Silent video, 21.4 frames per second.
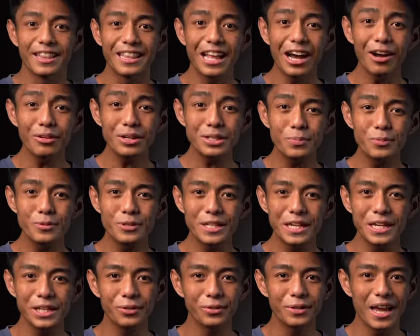Now let's
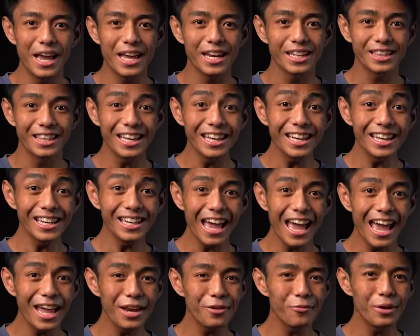proceed to the editing,
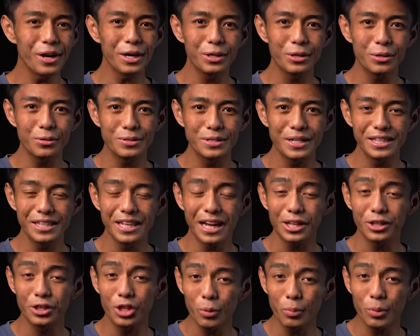and we're using
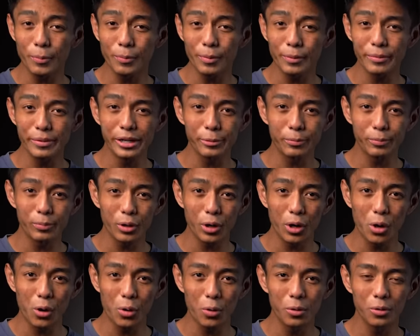the Adobe Premiere
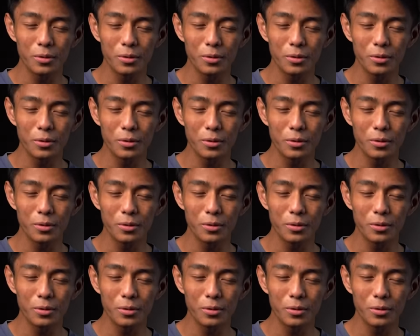Pro